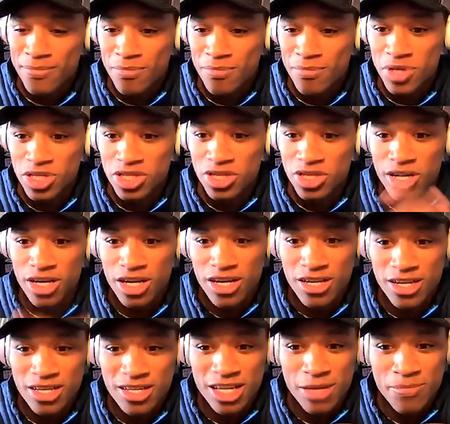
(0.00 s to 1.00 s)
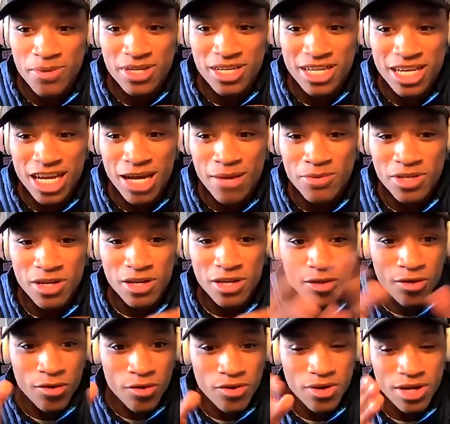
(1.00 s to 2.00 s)
be sure to keep in tabs on
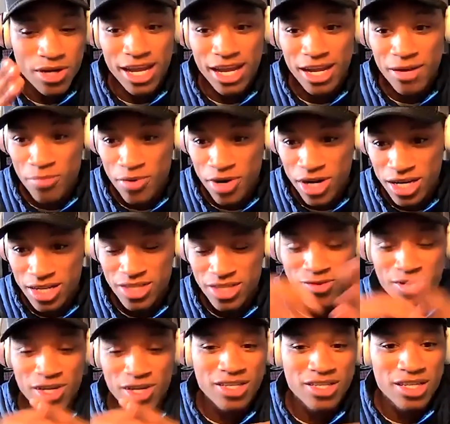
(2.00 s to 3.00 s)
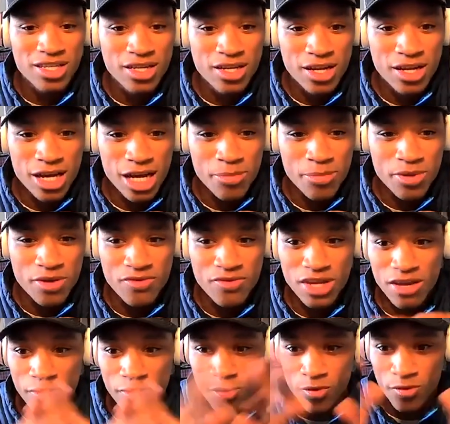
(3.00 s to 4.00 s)
Kolton and Braden's racing. I believe
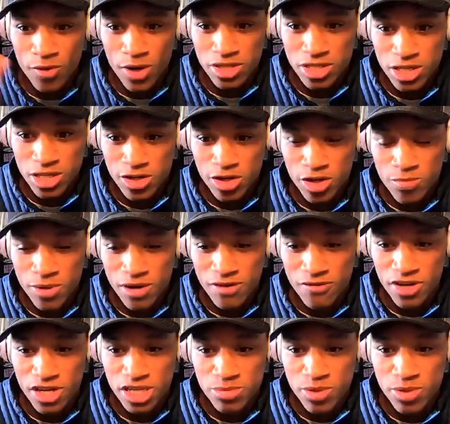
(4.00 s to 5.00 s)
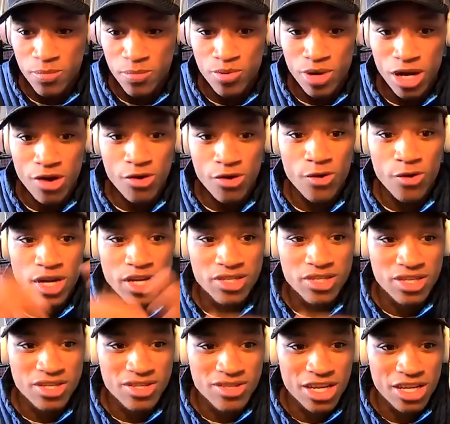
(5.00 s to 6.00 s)
they have a racing group on Facebook, Brauer
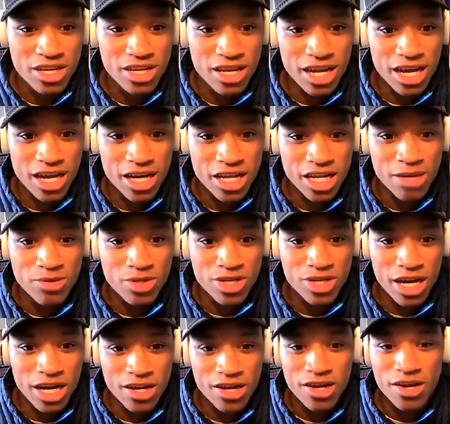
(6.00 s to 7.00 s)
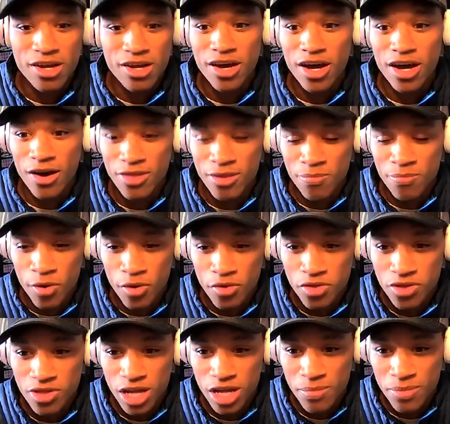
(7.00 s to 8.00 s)
Racing, that you can kind of keep track of the
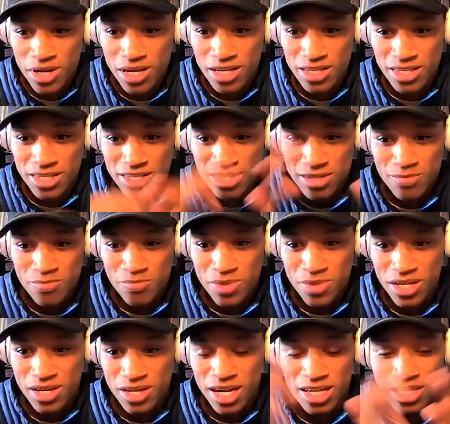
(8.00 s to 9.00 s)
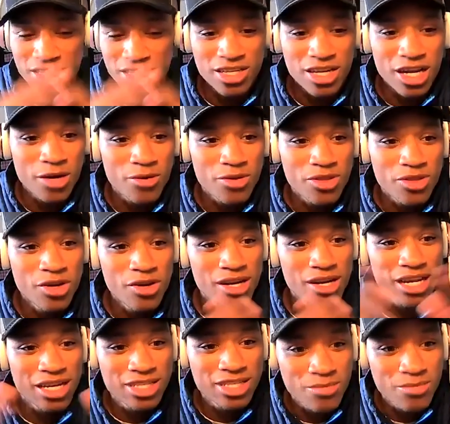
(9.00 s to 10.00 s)
both of them. And it's been nice to talk with you and
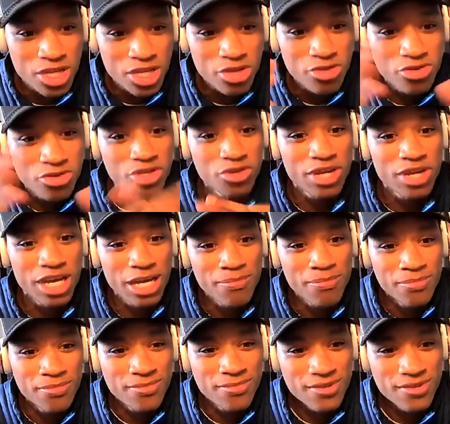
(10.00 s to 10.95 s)
nice to meet you too, Gabe.